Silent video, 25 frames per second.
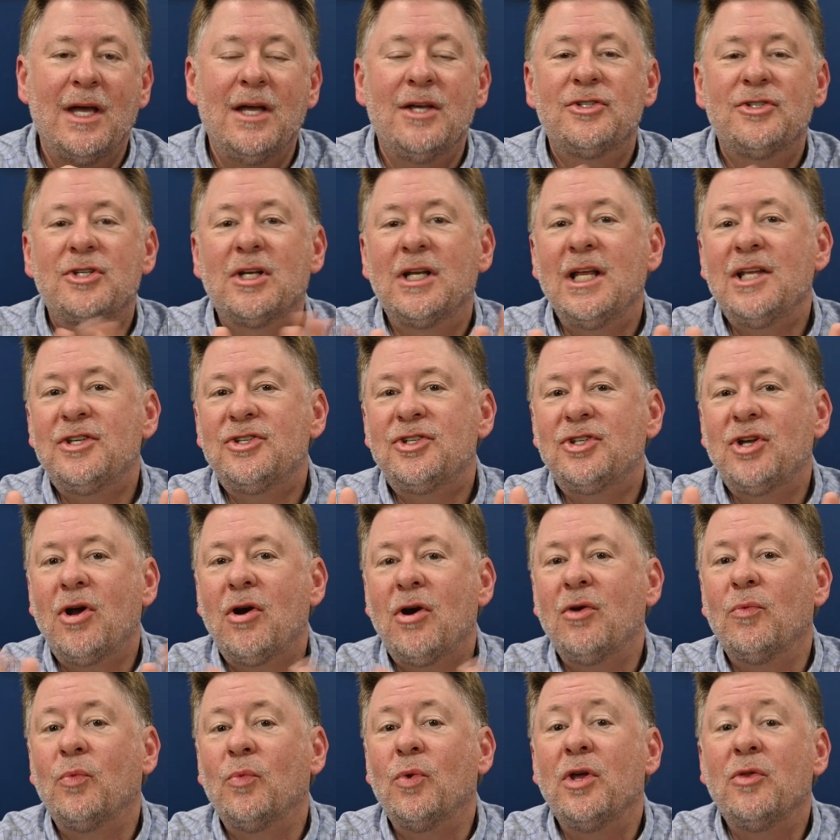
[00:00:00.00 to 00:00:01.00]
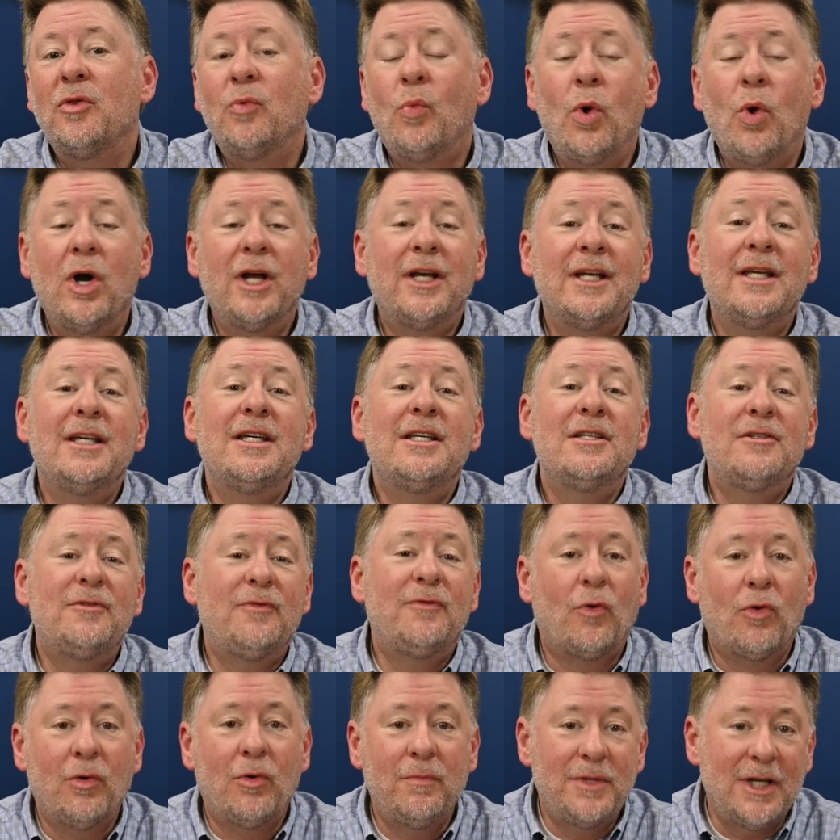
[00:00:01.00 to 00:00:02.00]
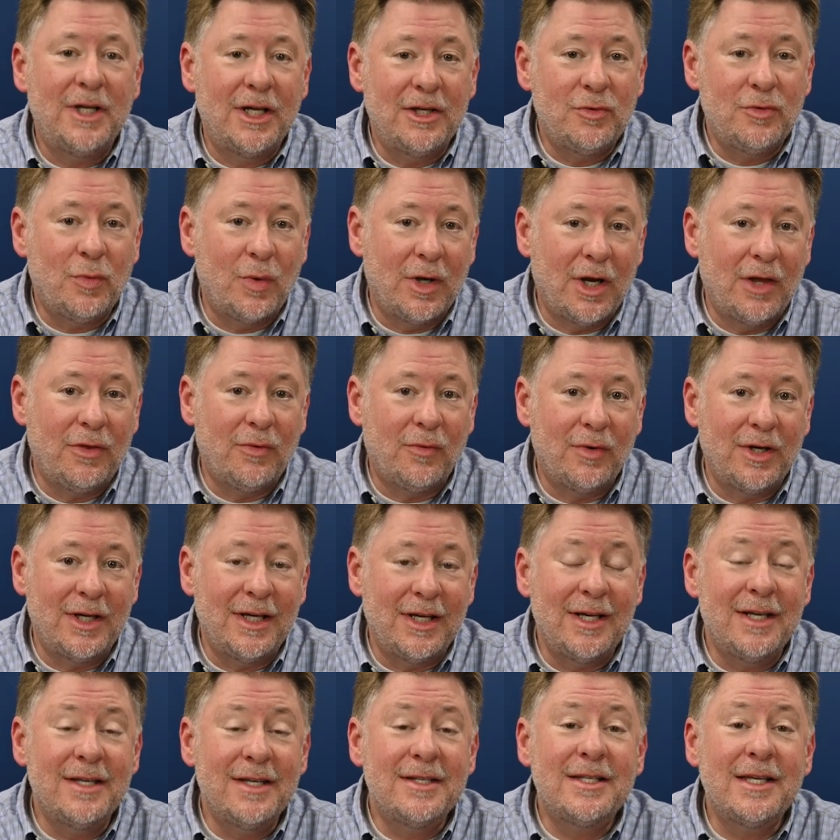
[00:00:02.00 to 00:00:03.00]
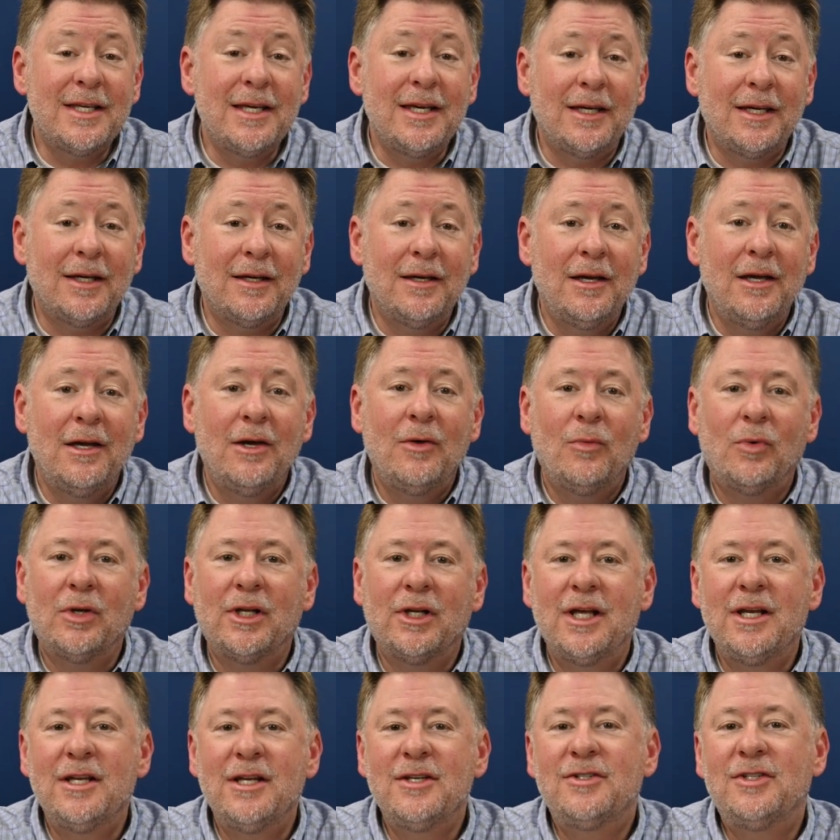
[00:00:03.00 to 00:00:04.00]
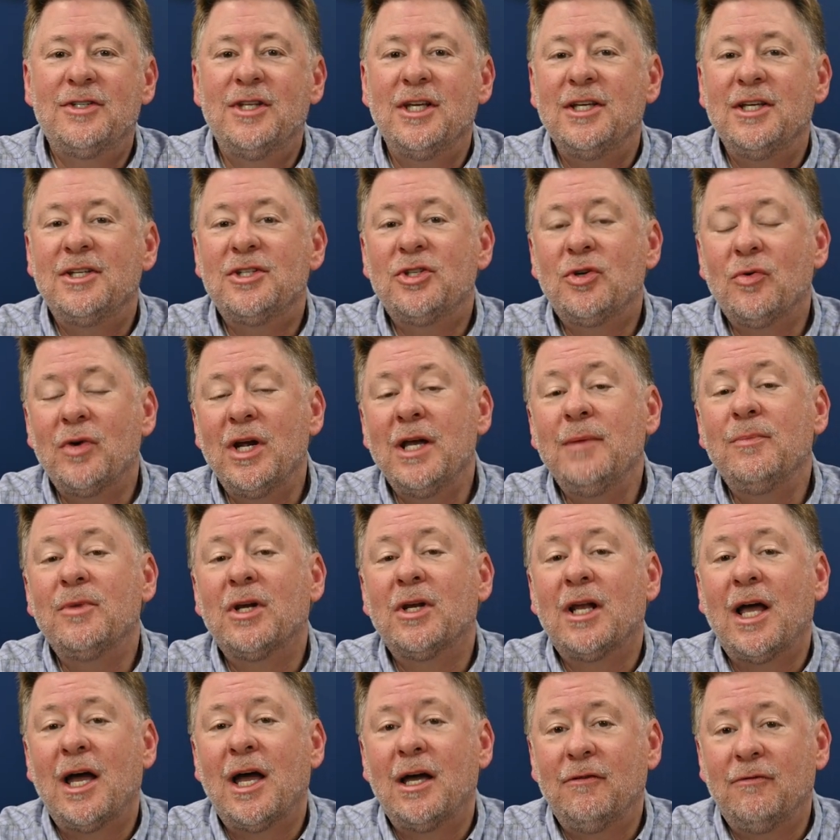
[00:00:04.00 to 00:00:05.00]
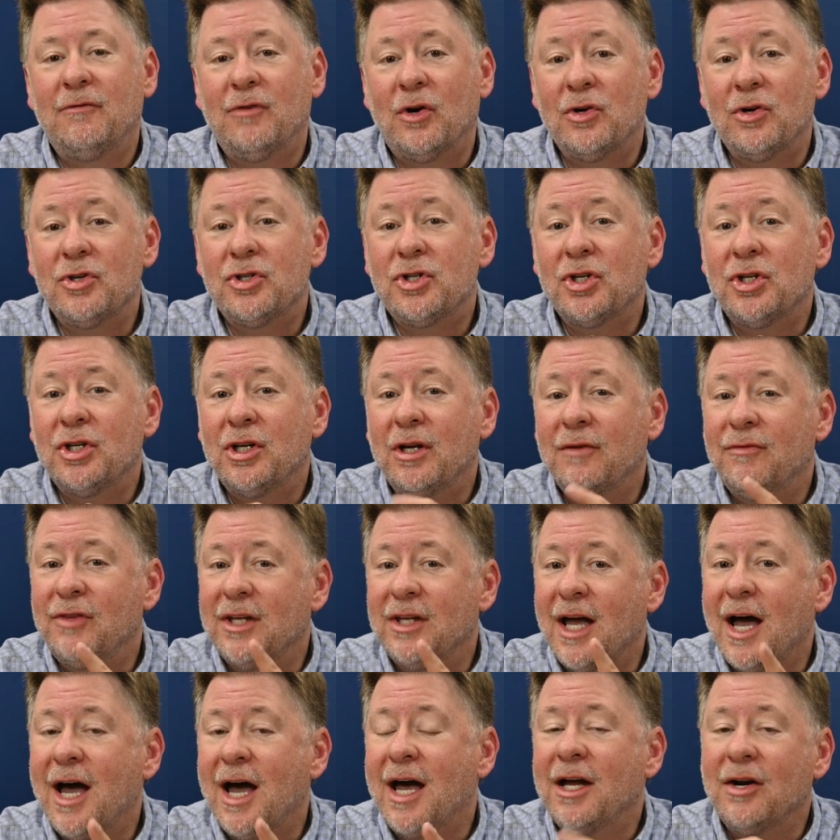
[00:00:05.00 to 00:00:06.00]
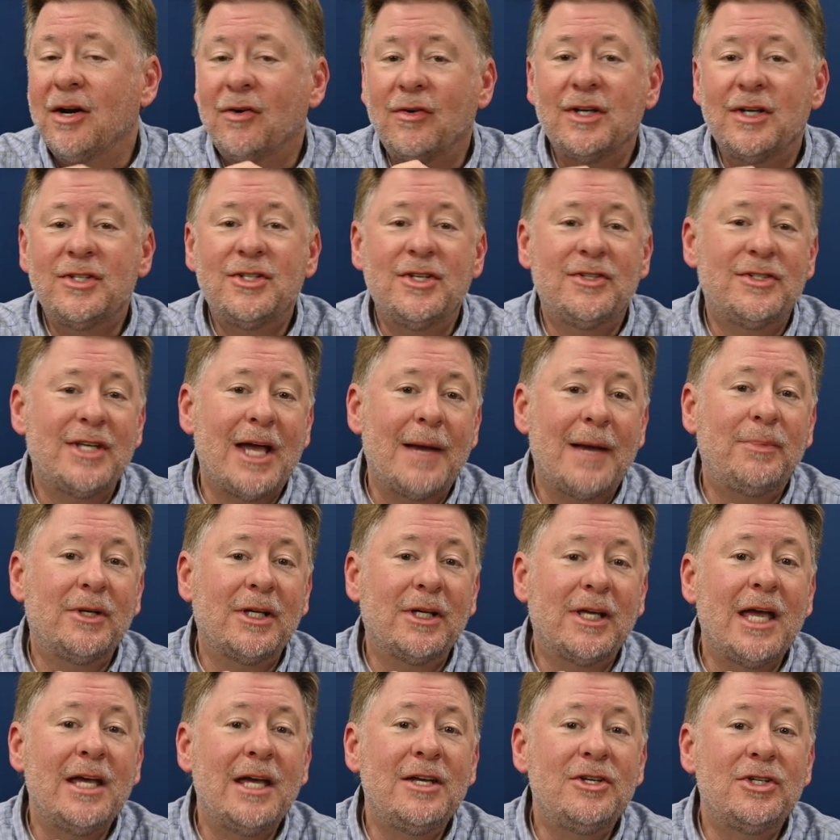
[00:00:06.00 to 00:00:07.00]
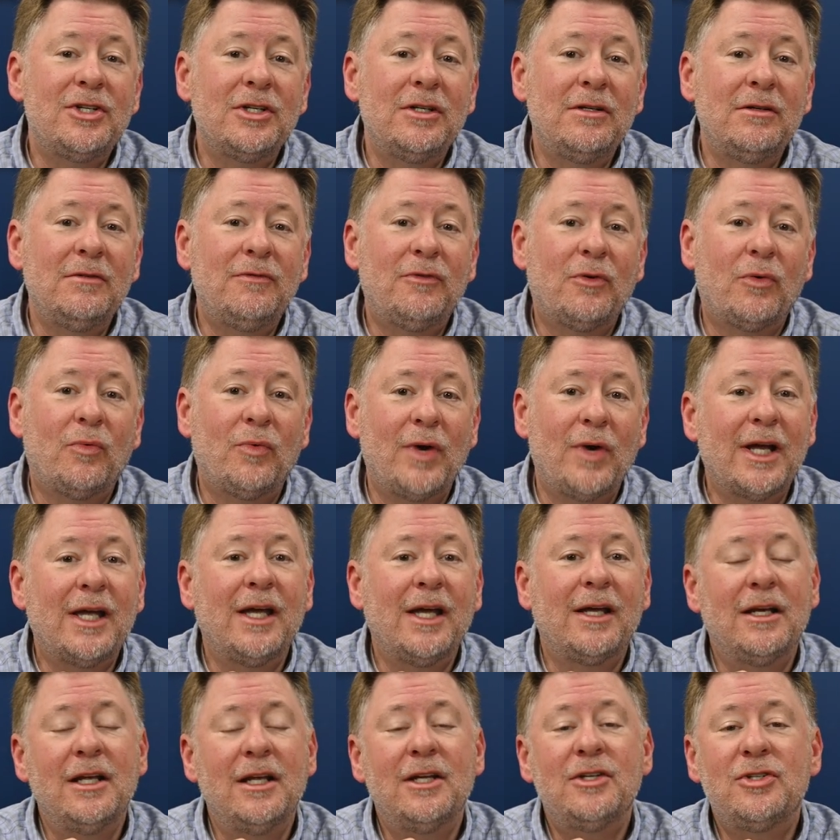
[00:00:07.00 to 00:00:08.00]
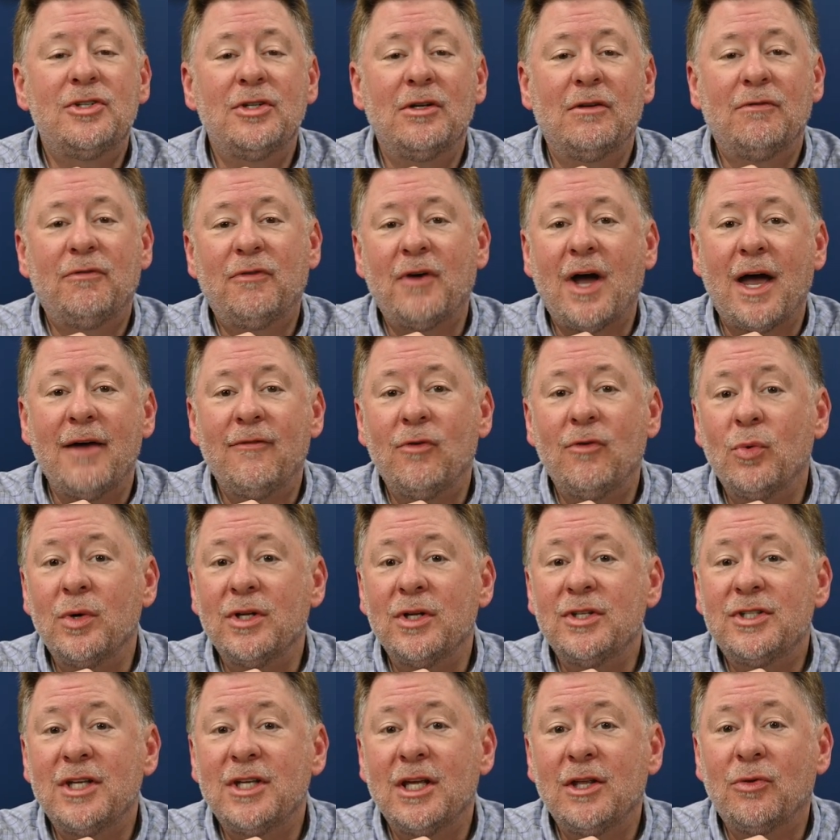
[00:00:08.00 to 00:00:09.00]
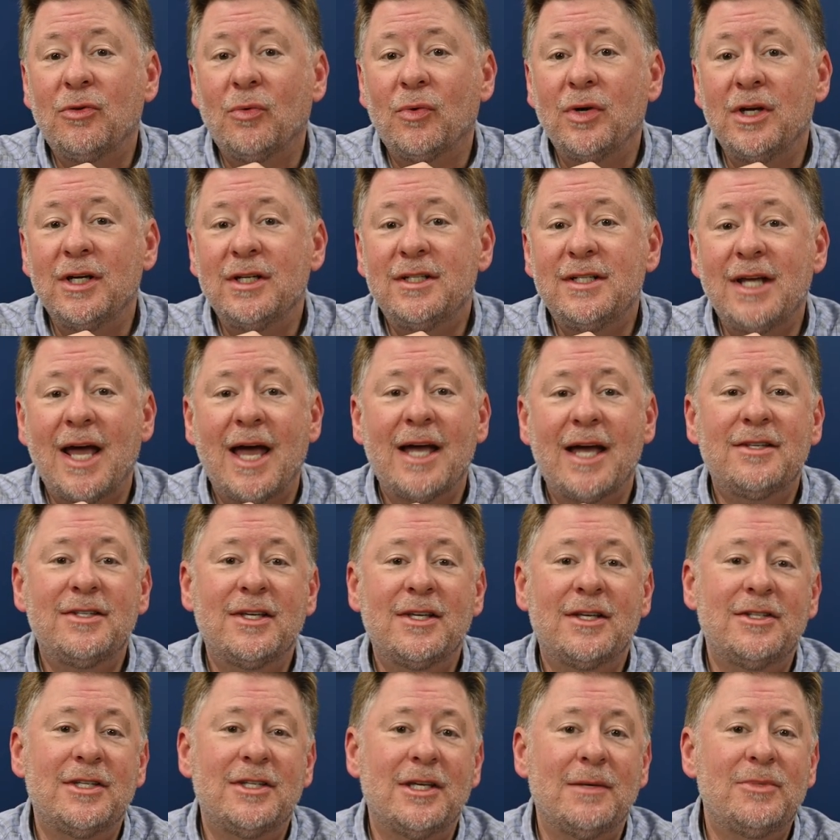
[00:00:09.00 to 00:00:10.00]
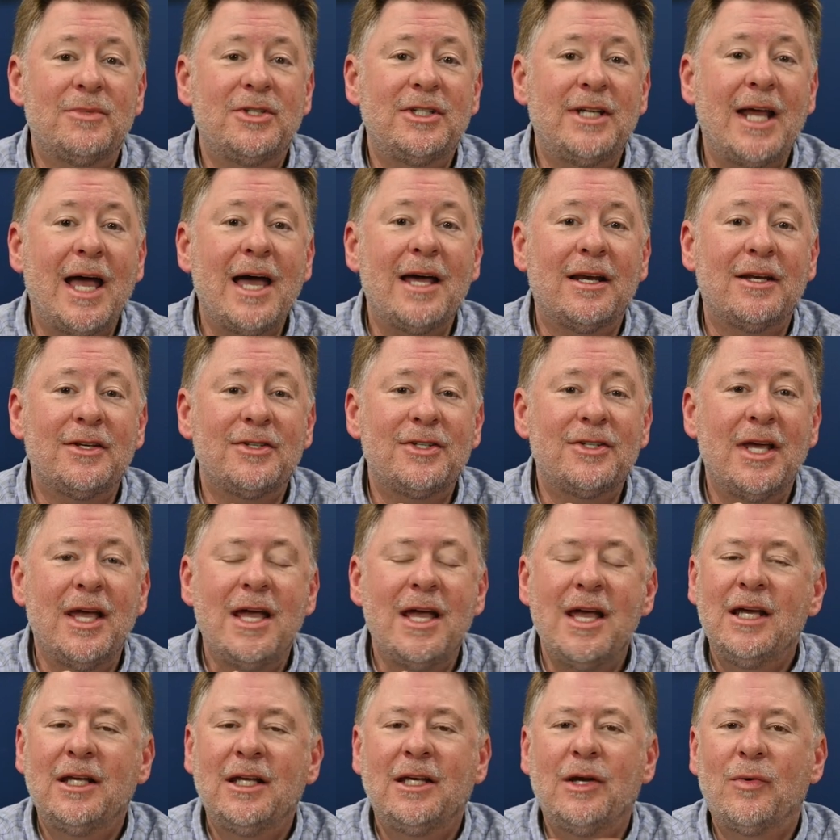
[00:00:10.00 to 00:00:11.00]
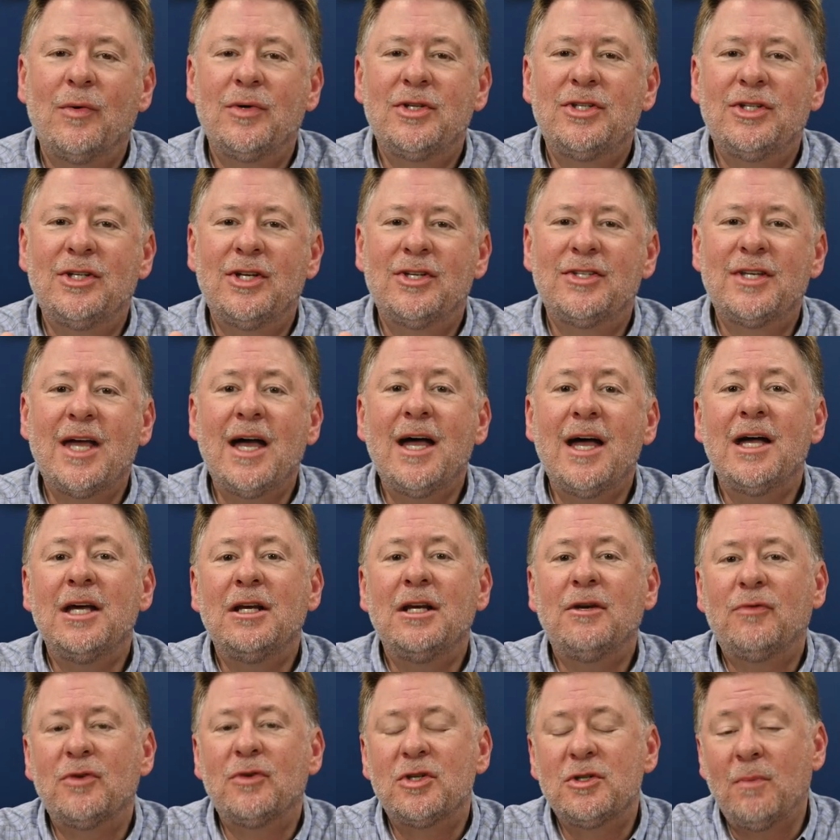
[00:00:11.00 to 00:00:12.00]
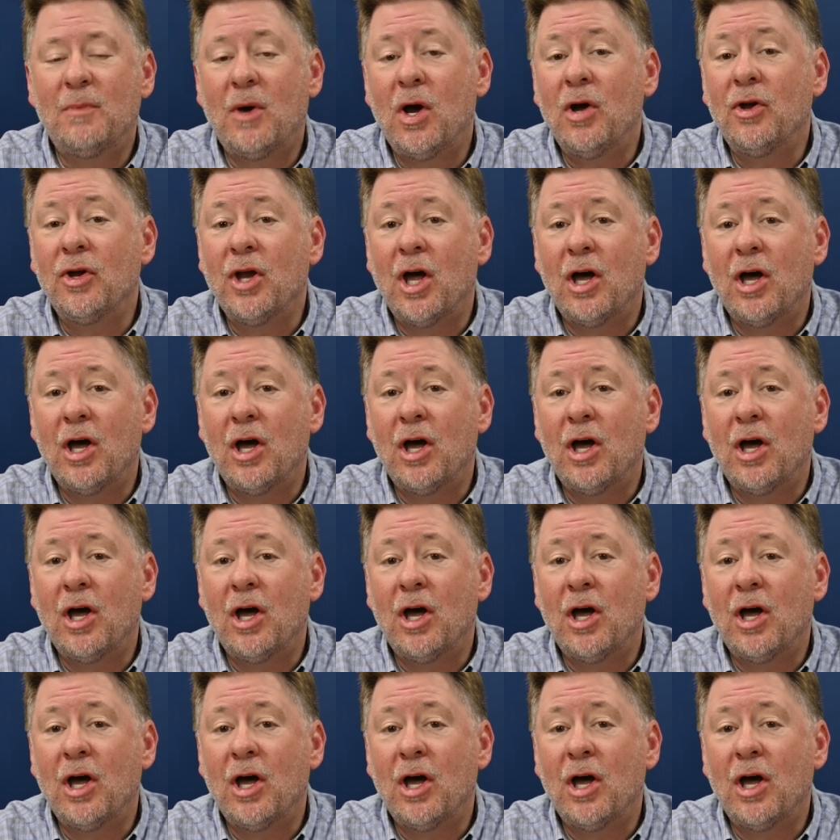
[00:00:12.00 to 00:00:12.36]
So let's start with what is Form 1023-EZ. Well, it is the streamlined version of the IRS's application for recognition of 501c3 tax-exempt status. Now, it's designed for small